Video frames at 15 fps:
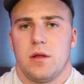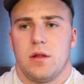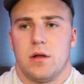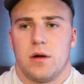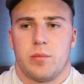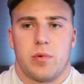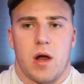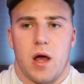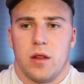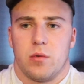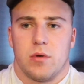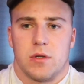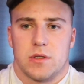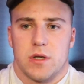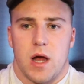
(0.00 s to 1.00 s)
And they're probably
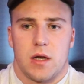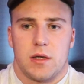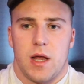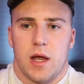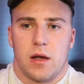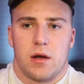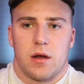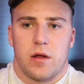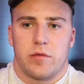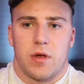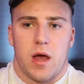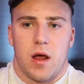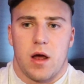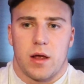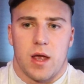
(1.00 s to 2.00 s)
the ones not taking enough
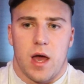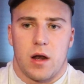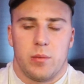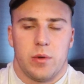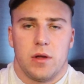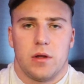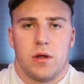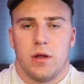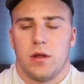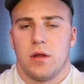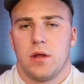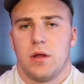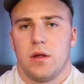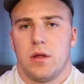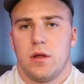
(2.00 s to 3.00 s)
accountability,
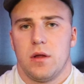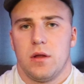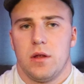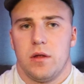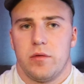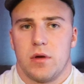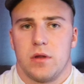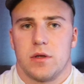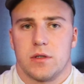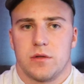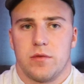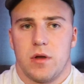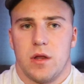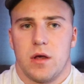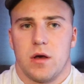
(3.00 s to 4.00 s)
even in
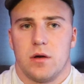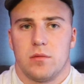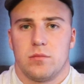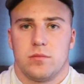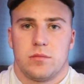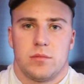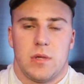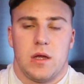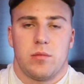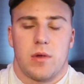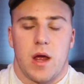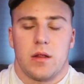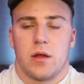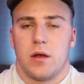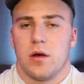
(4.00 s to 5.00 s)
this video. Deep
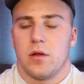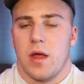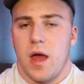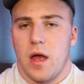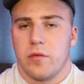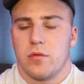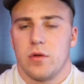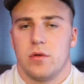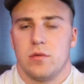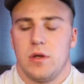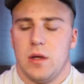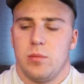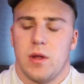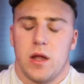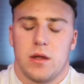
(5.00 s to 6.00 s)
down, they know they have to.
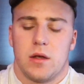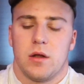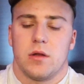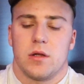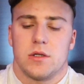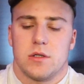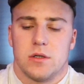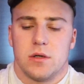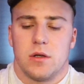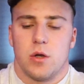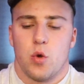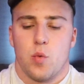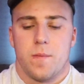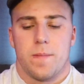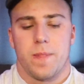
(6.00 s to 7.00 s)
Deep down, they know they should.
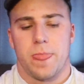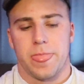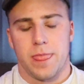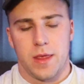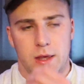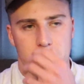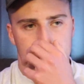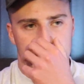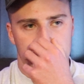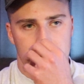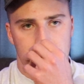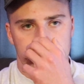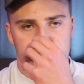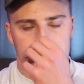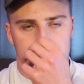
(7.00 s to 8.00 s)

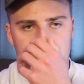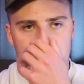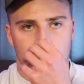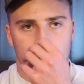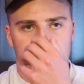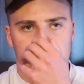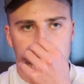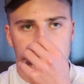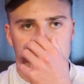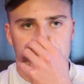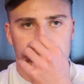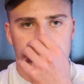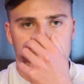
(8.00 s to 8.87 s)
But they don't want to.